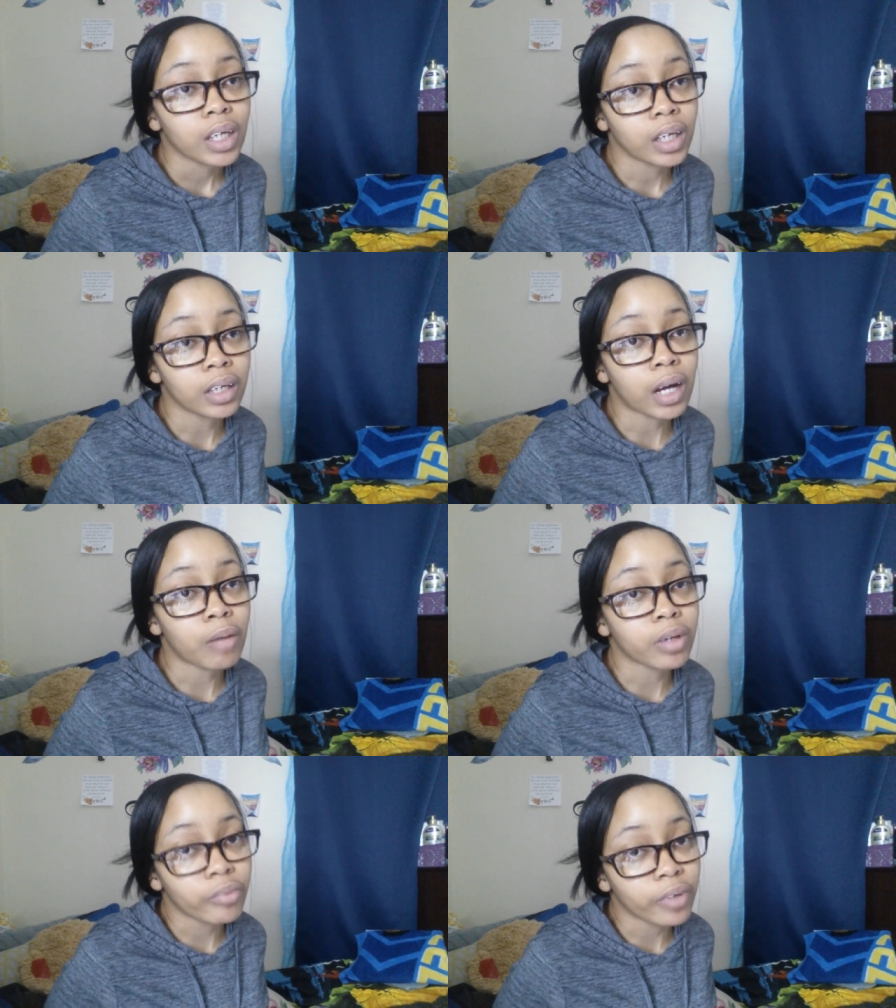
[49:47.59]
And I
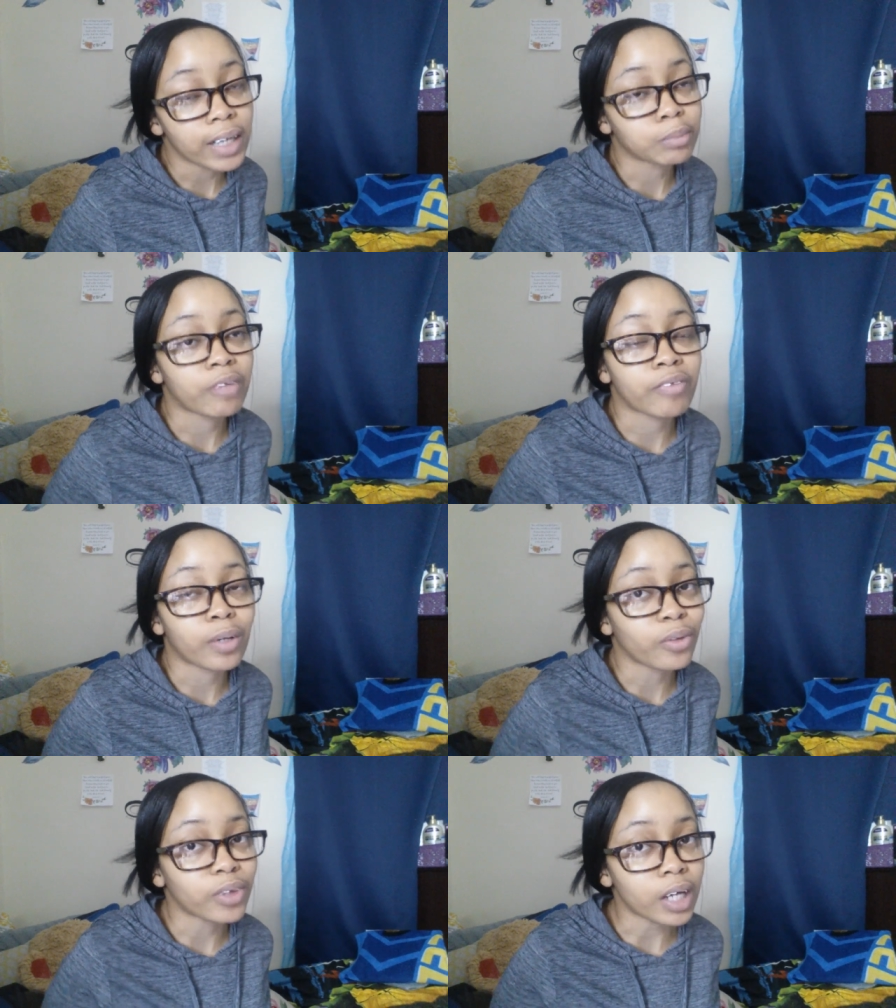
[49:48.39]
will give you guys my
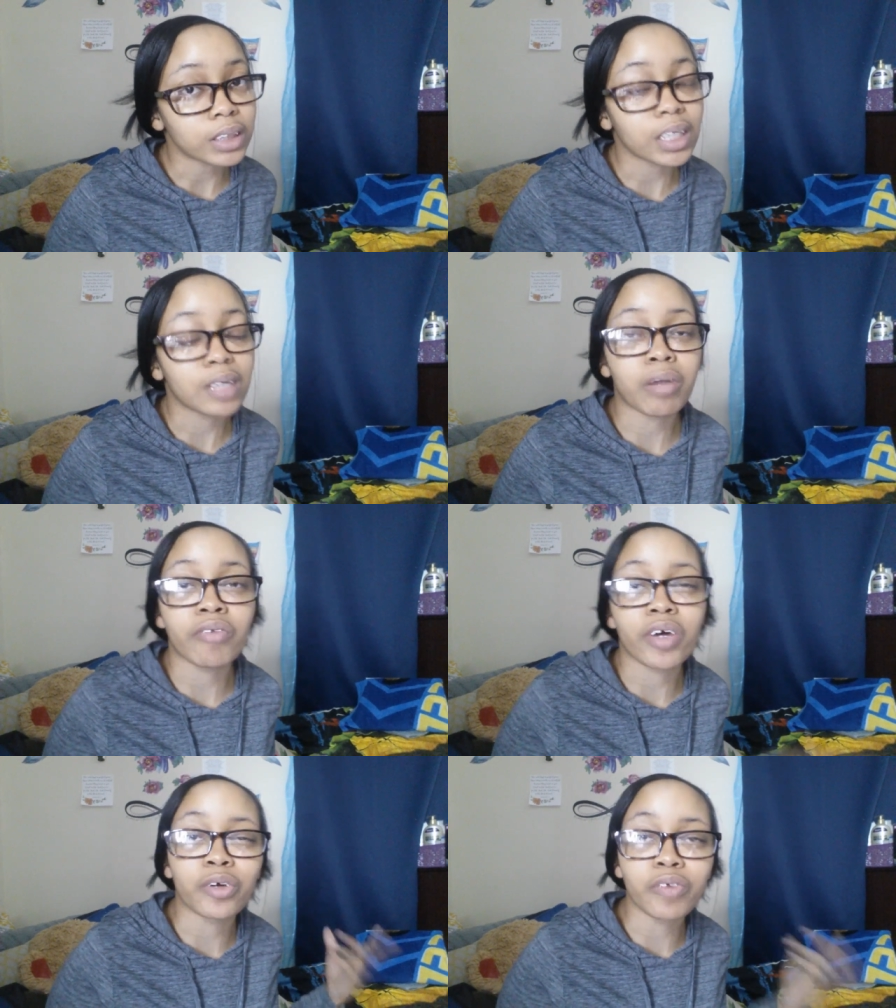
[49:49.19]
final thoughts and my
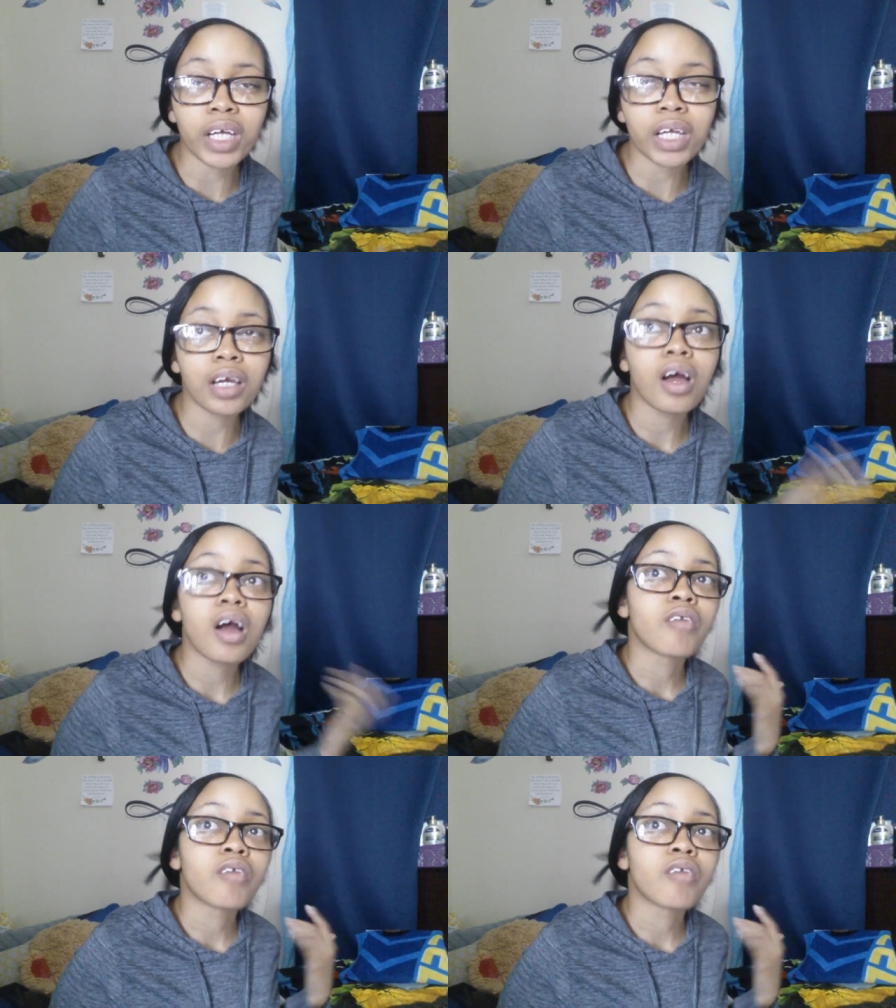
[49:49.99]
final rating.